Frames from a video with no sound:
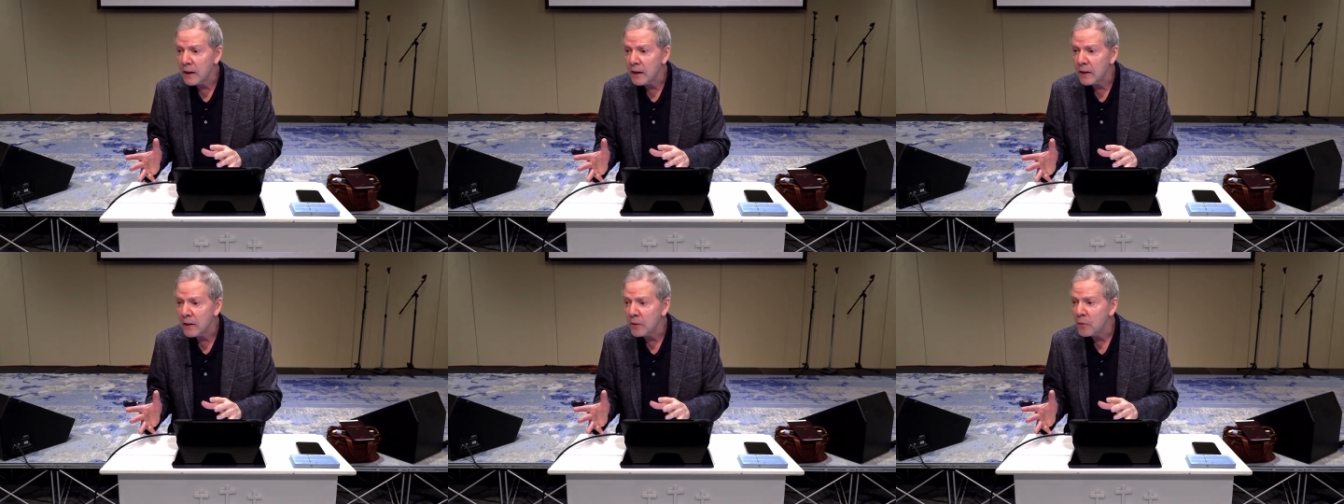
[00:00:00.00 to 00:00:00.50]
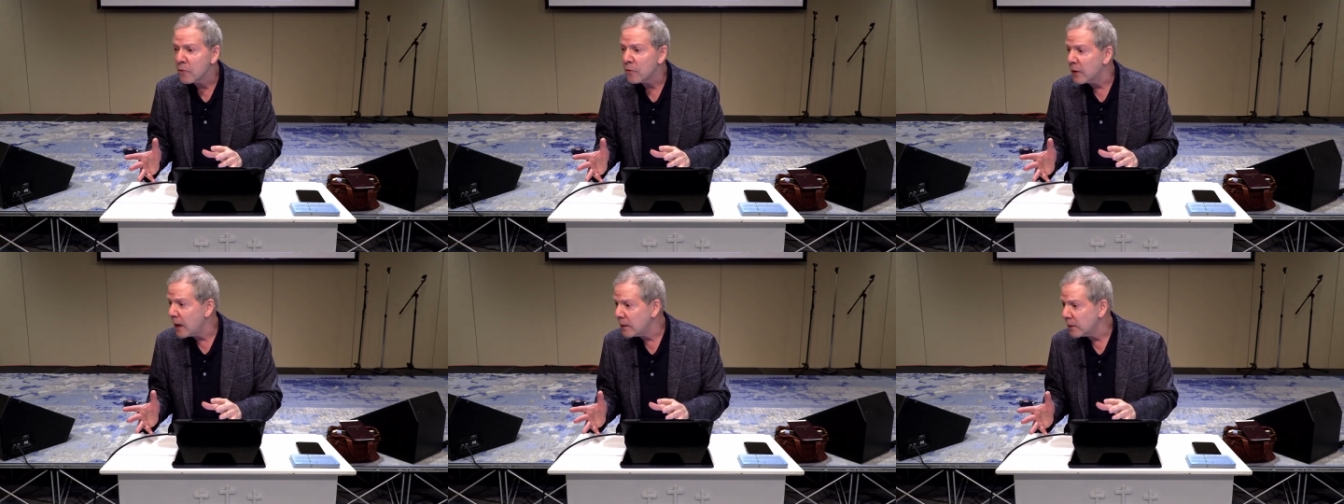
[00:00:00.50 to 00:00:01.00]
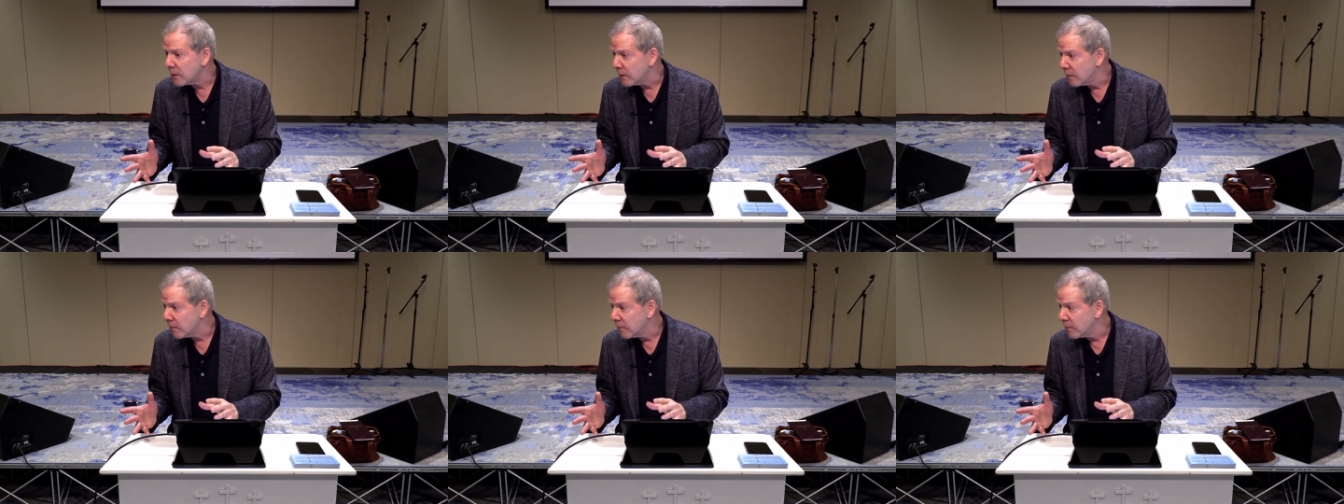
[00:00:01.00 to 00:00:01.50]
in a new
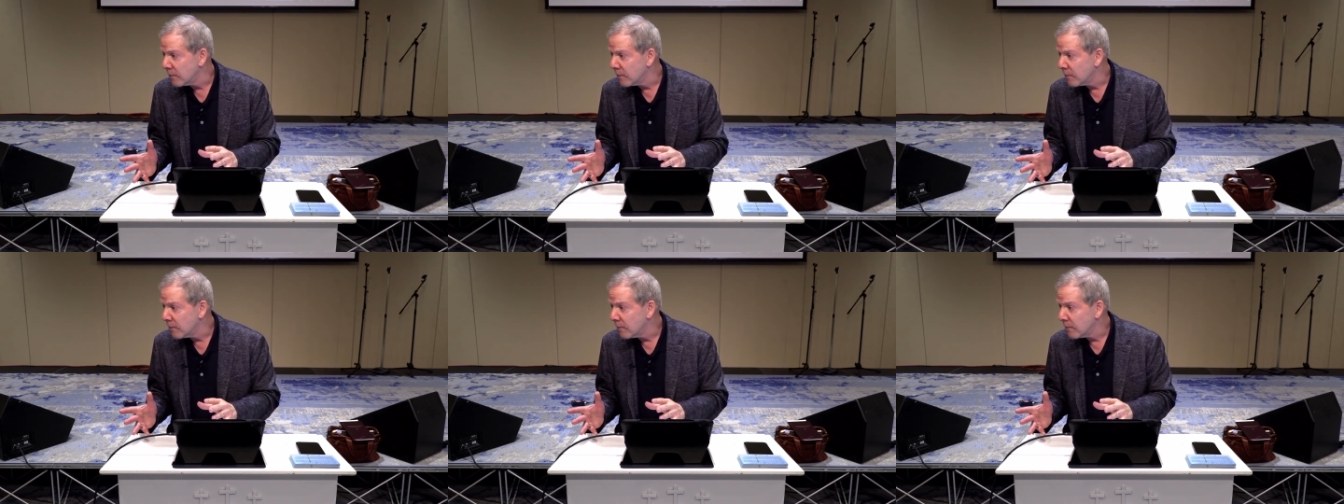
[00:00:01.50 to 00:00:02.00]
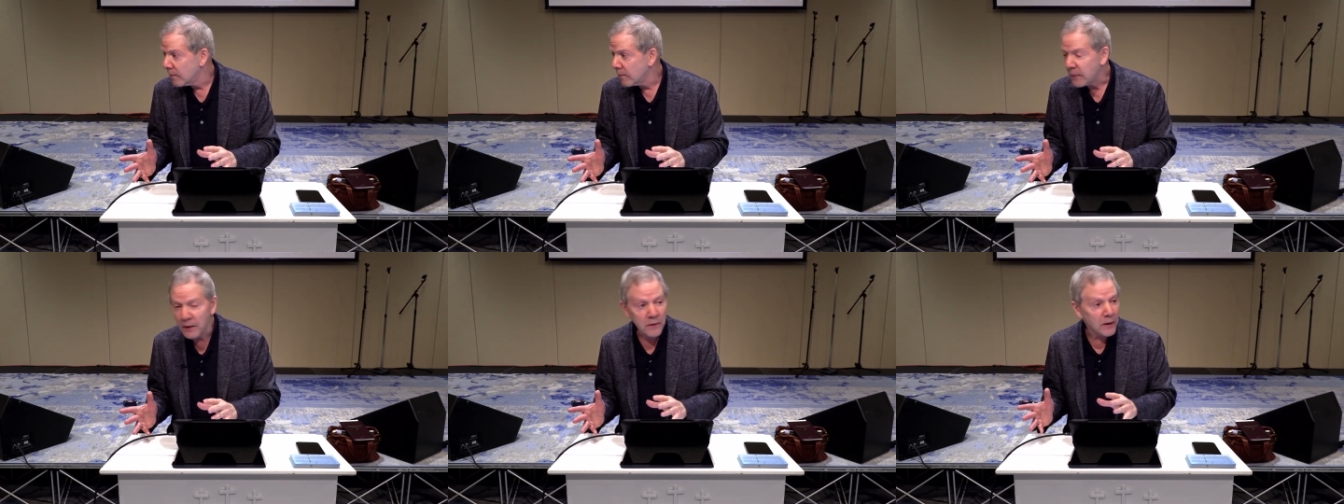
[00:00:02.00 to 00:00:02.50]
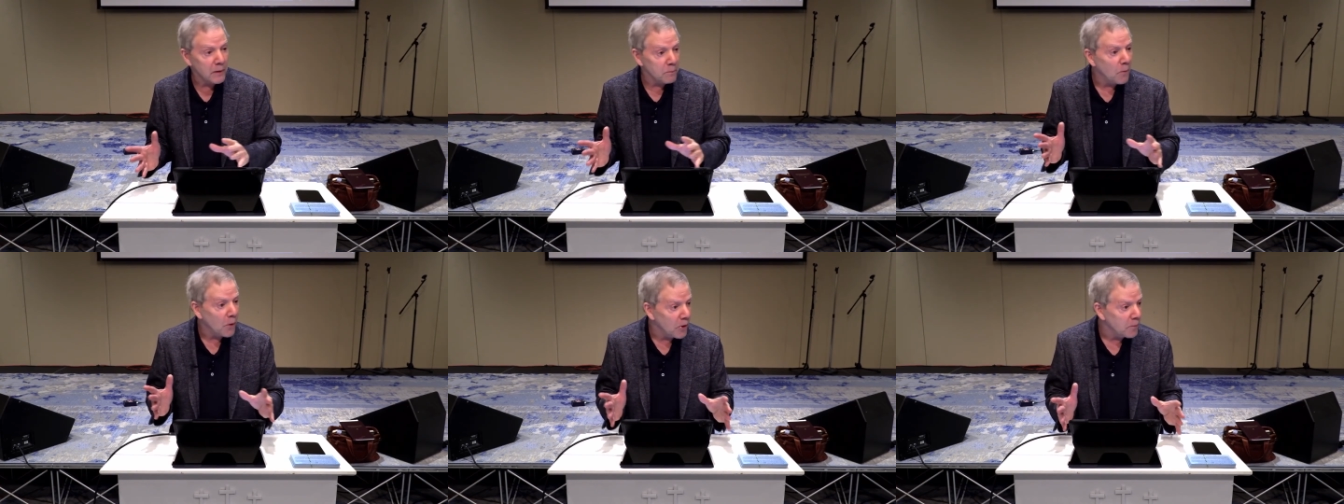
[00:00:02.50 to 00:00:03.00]
creation that's not
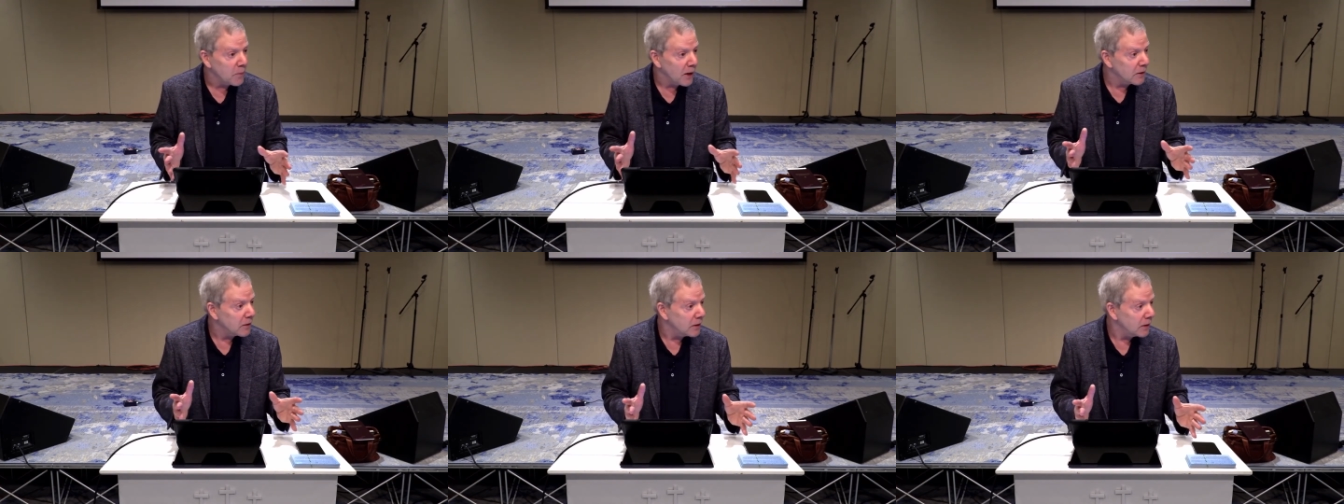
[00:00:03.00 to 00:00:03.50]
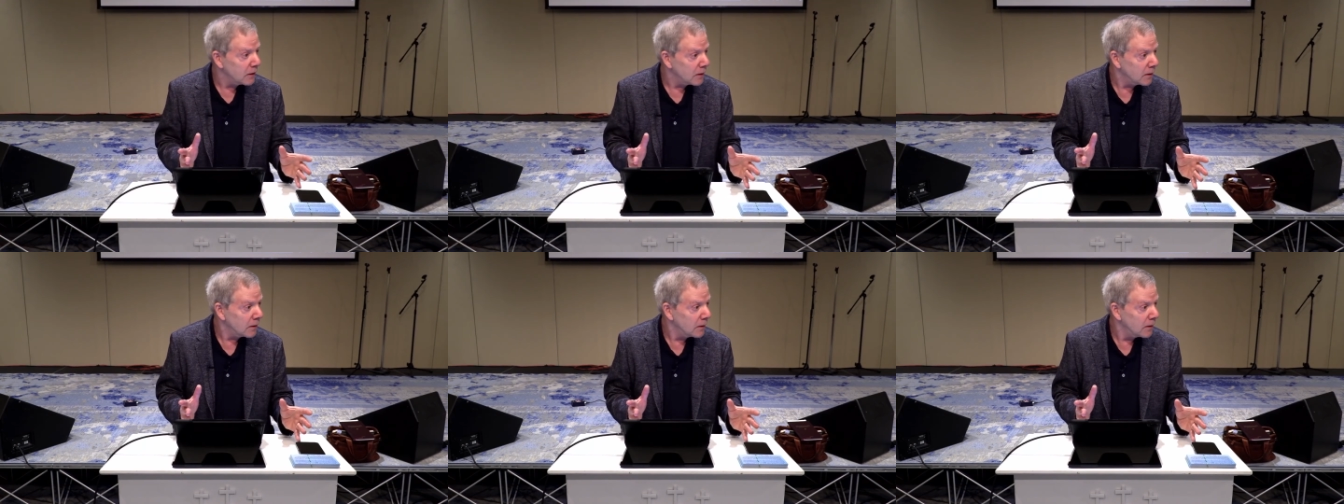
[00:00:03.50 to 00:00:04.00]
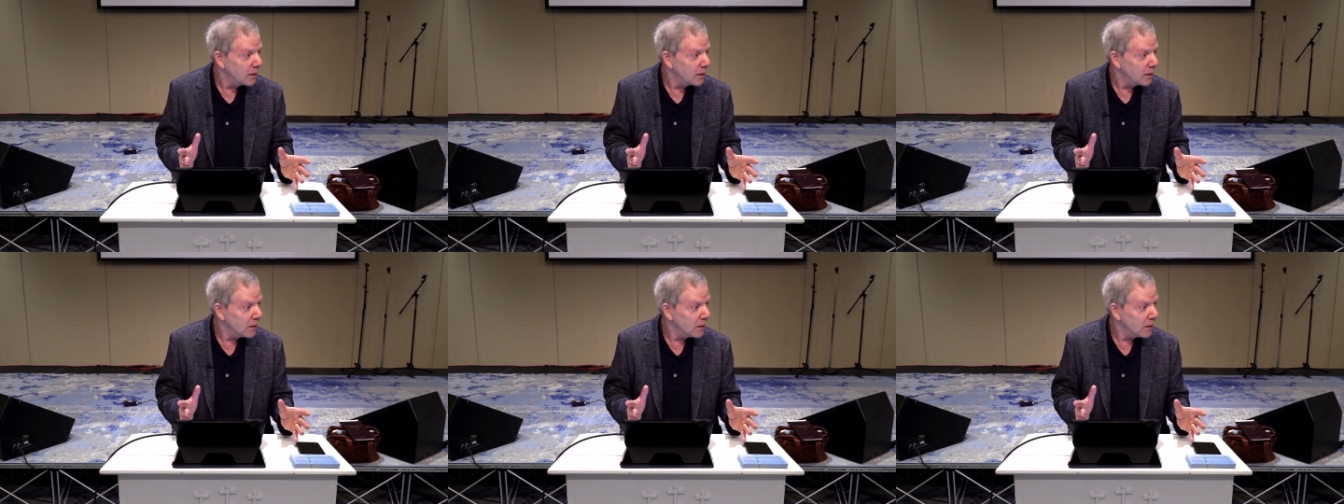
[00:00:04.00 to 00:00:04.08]
marred by sin.